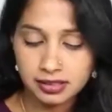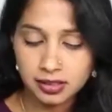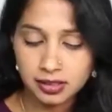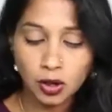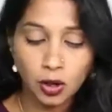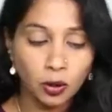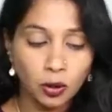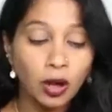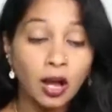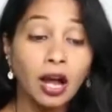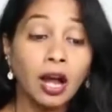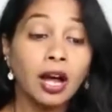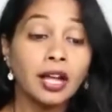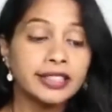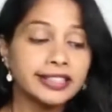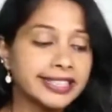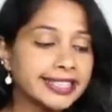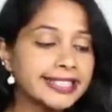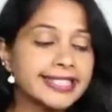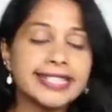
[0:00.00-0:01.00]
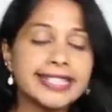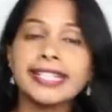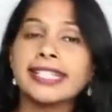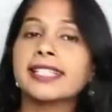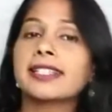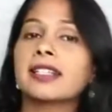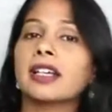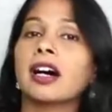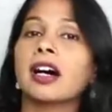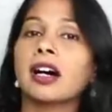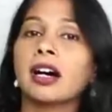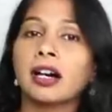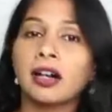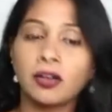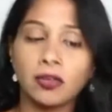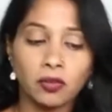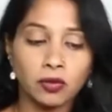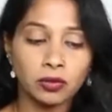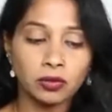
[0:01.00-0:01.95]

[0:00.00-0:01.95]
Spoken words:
So this is a